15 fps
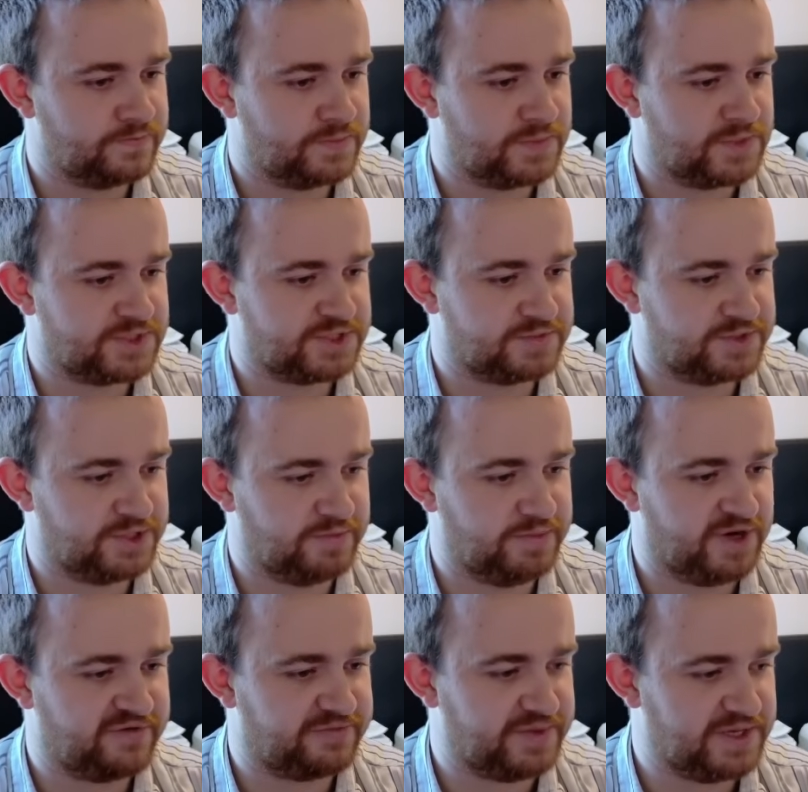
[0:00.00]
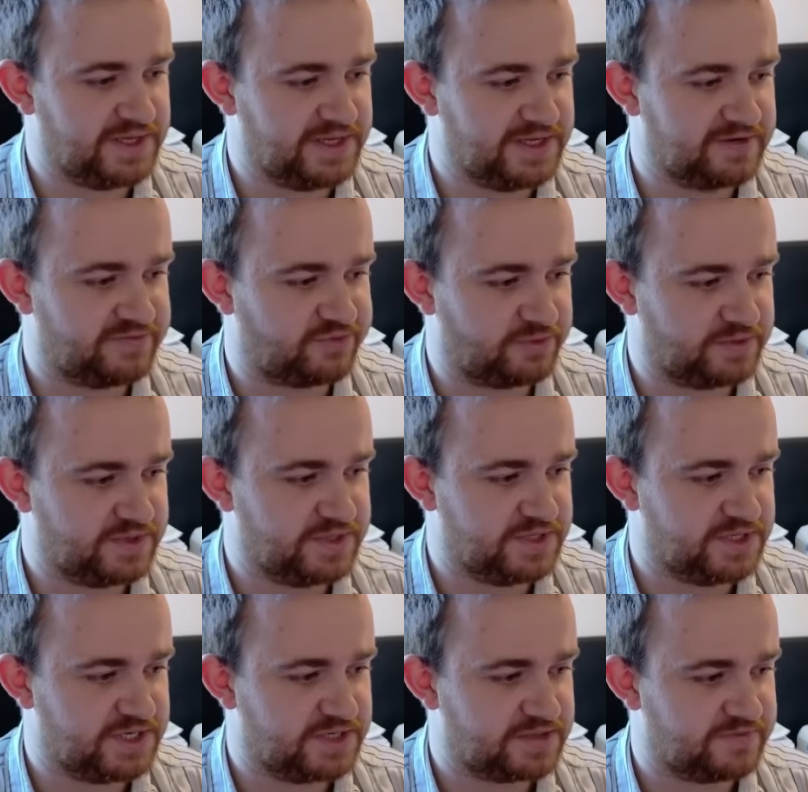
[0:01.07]
Because I'm going to buff my leader probably in
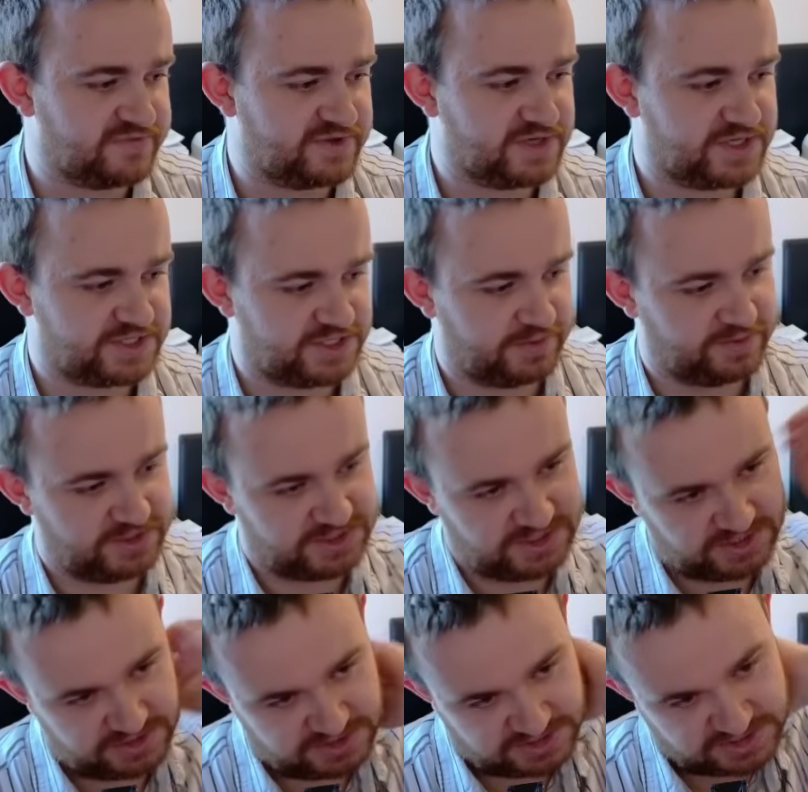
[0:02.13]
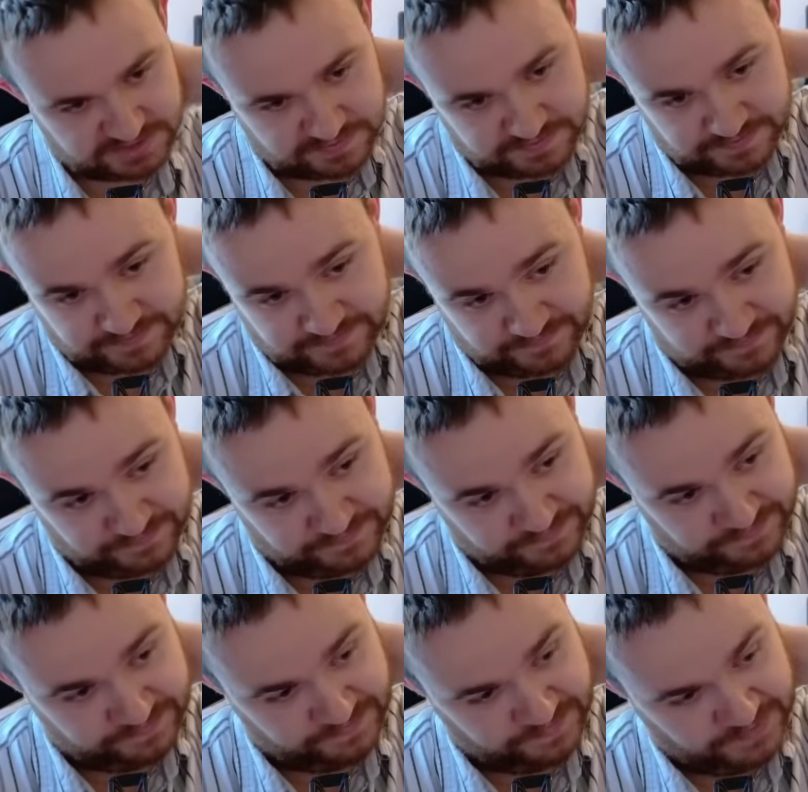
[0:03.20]
the for the next couple of turns.
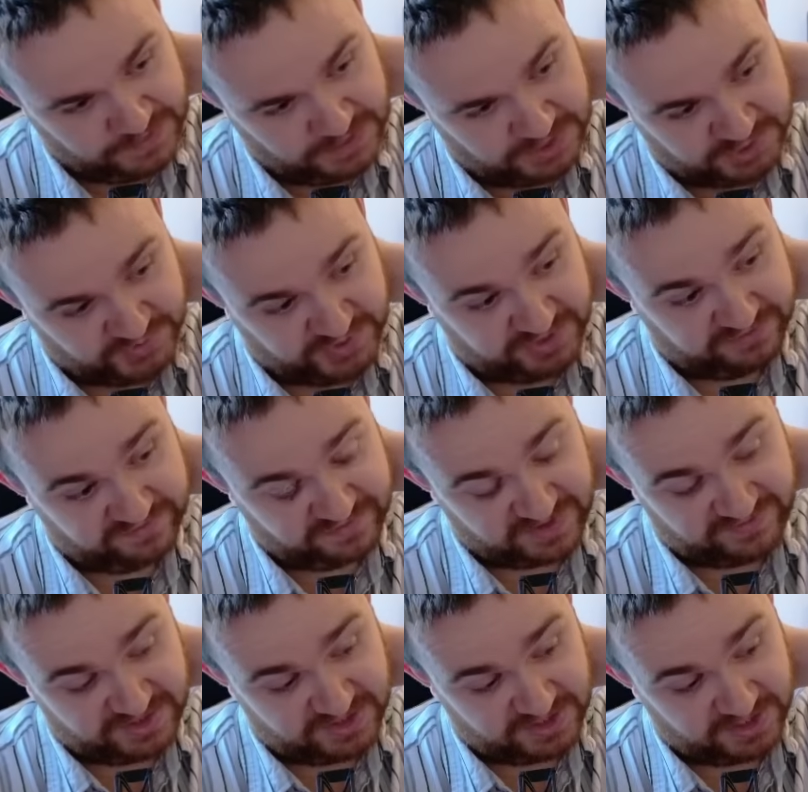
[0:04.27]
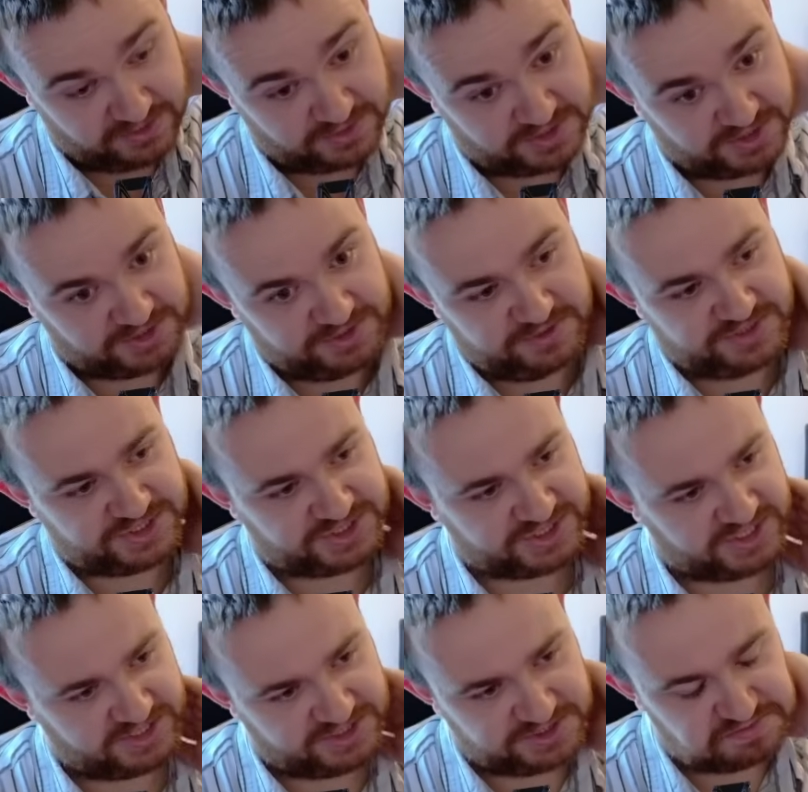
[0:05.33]
Because we don't have anything else to do. This
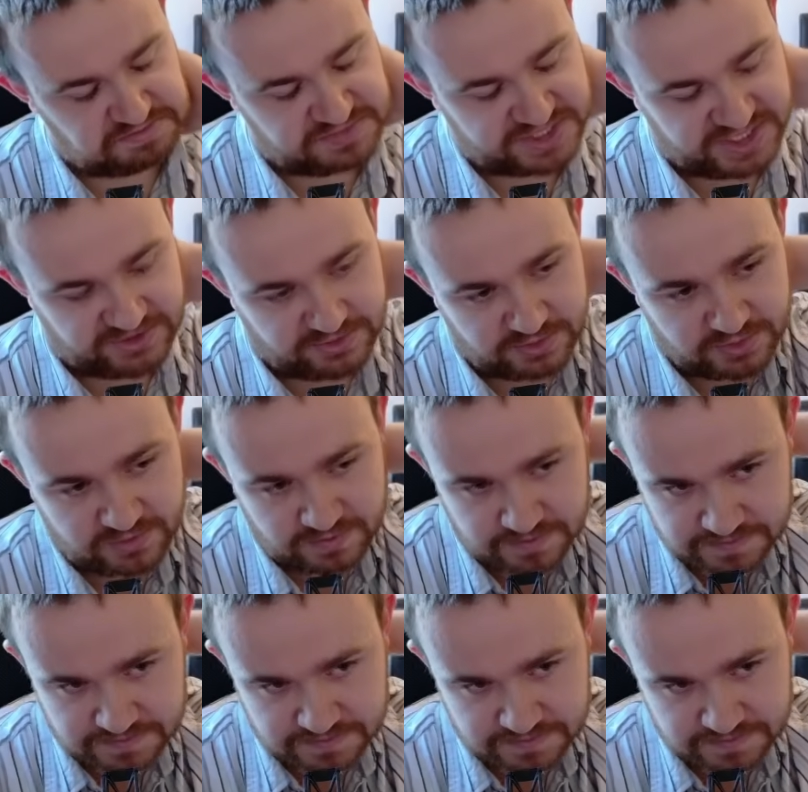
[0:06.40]
Shanks is terrible